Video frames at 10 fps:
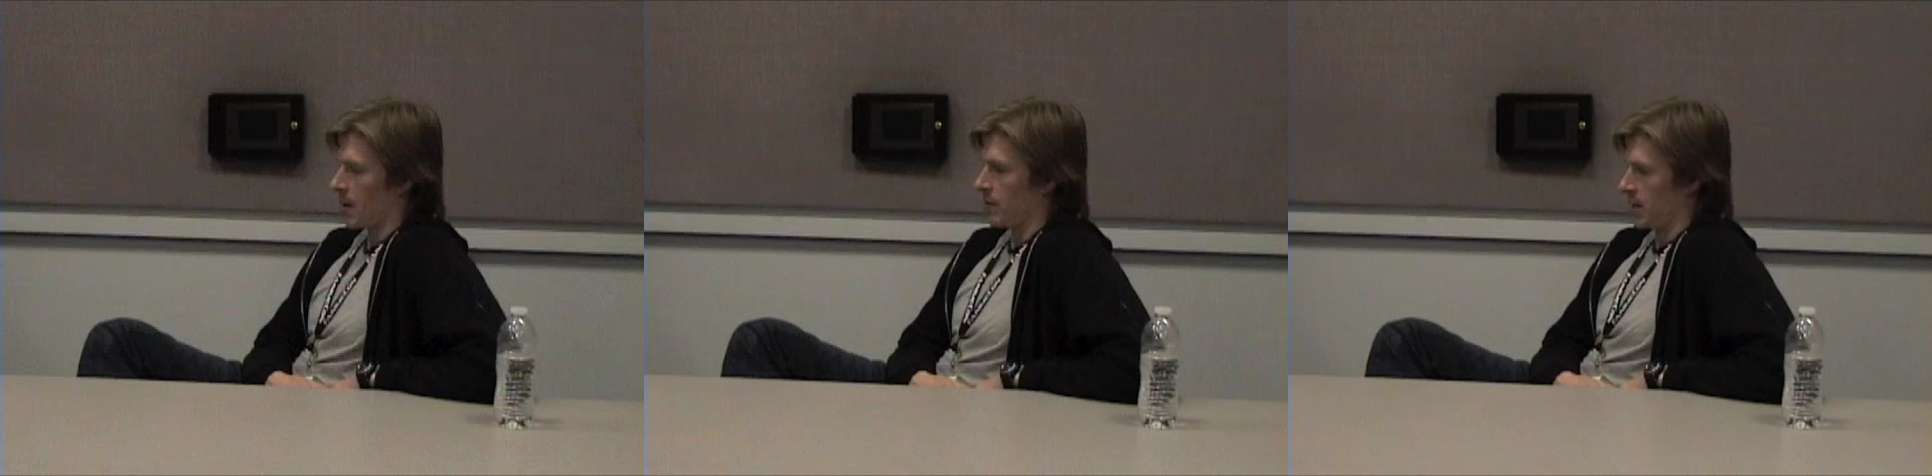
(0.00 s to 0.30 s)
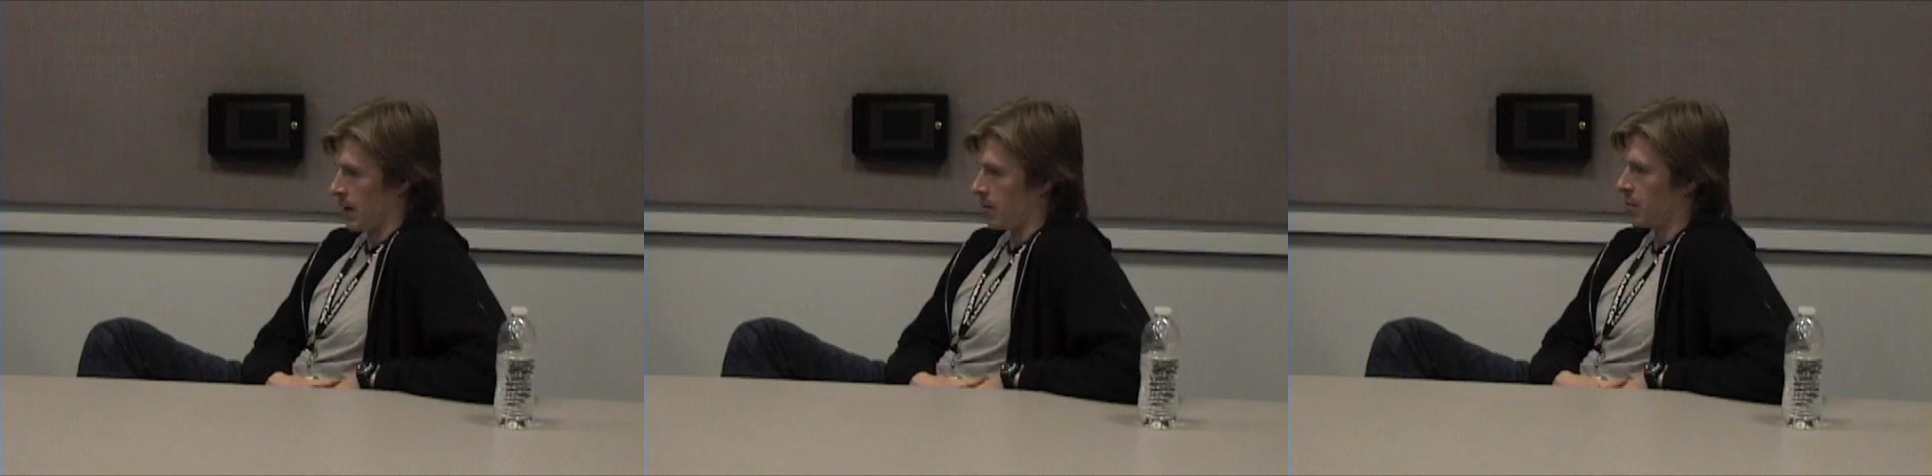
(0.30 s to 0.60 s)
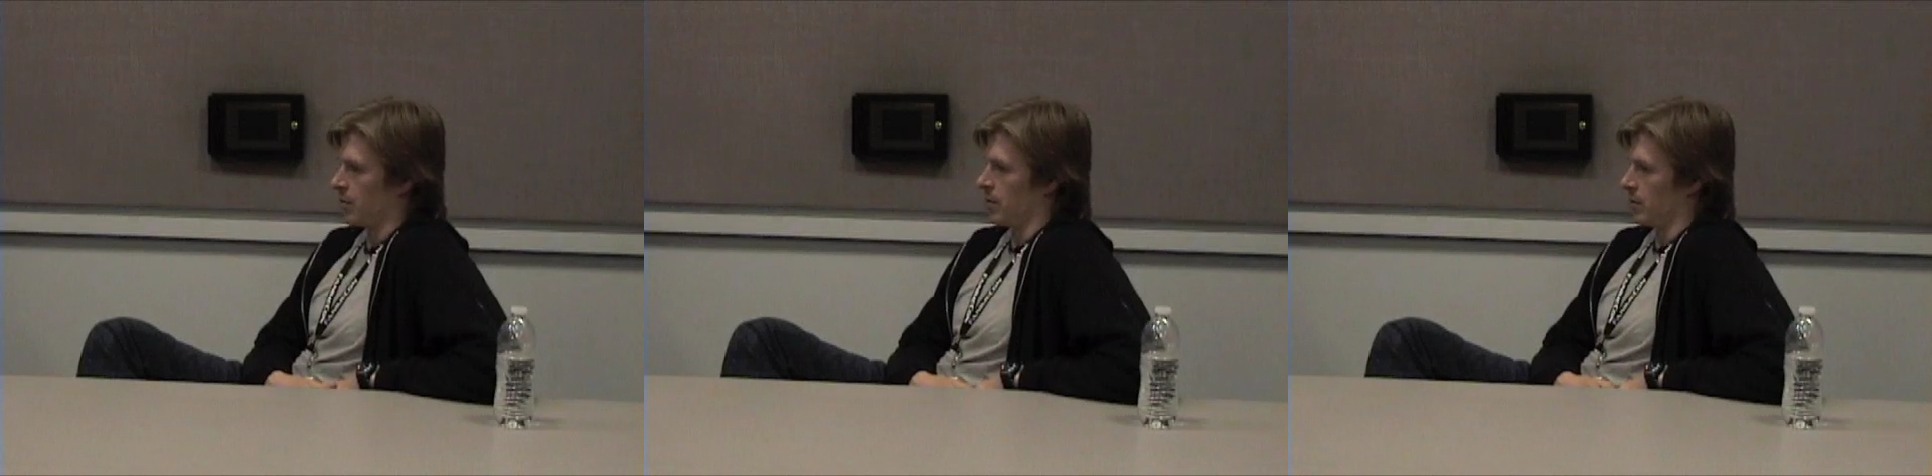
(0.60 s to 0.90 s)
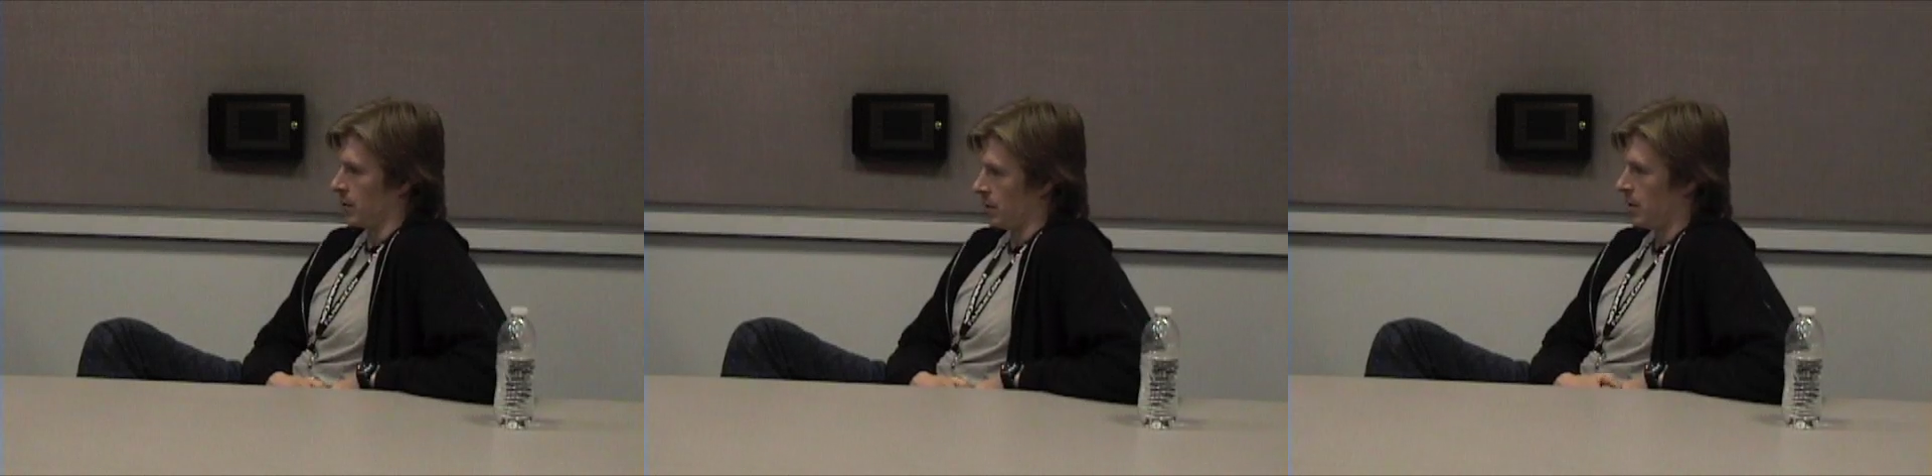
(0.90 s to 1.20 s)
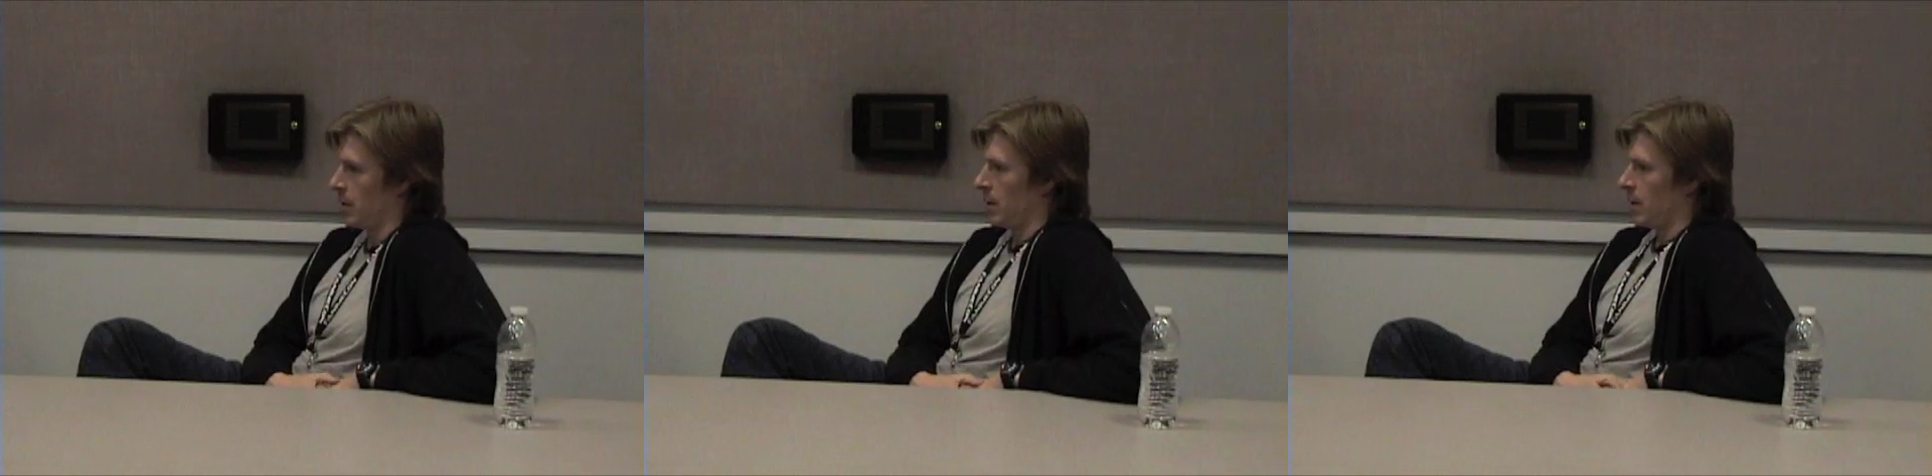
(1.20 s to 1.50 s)
of a talent pool
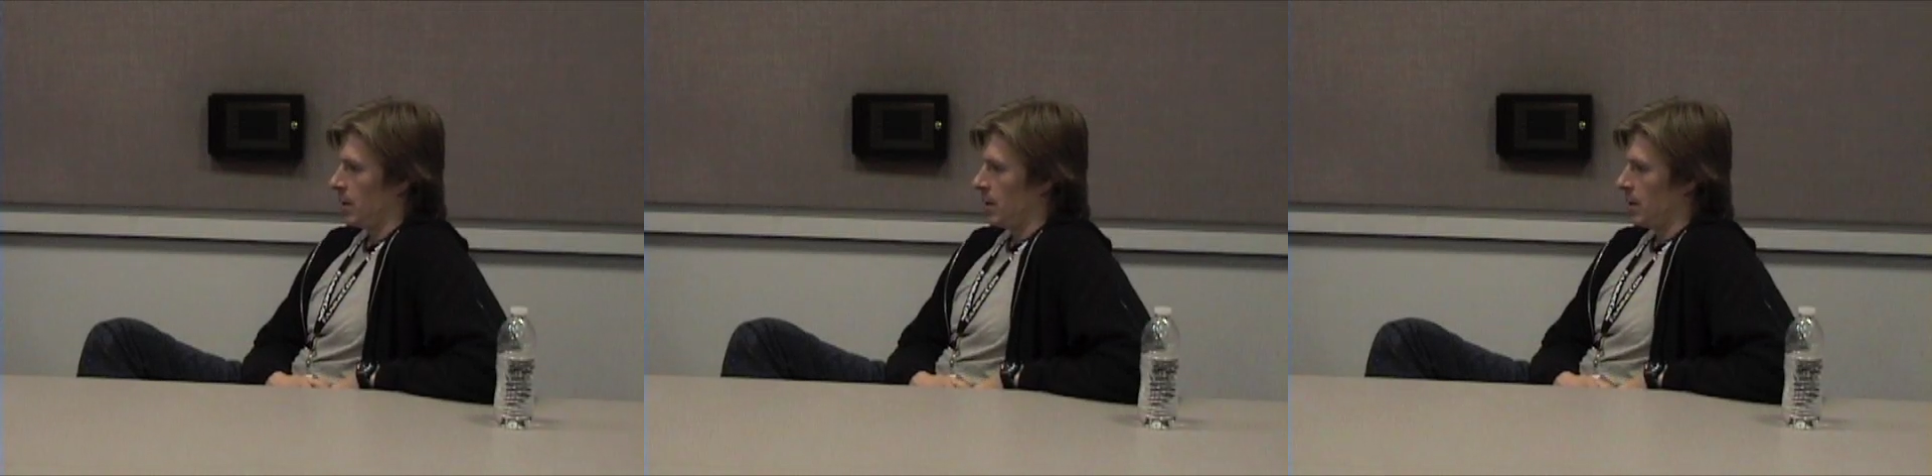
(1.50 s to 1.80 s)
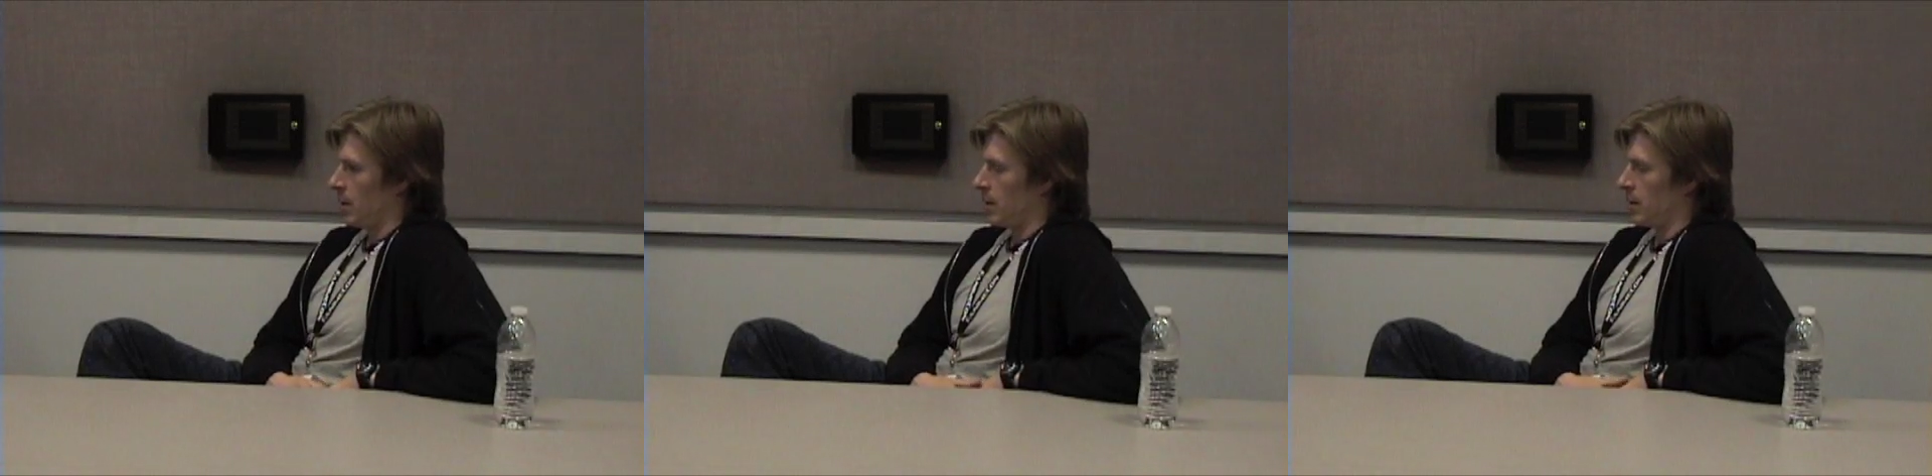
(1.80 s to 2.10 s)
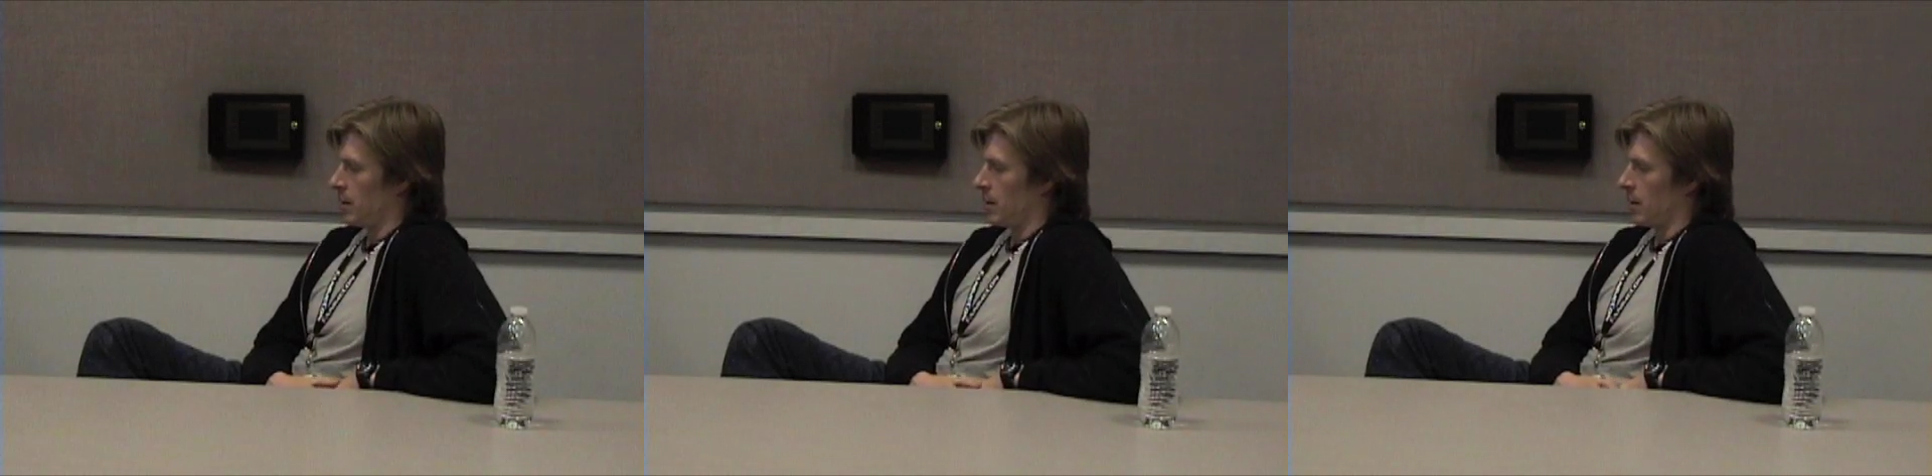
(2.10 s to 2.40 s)
and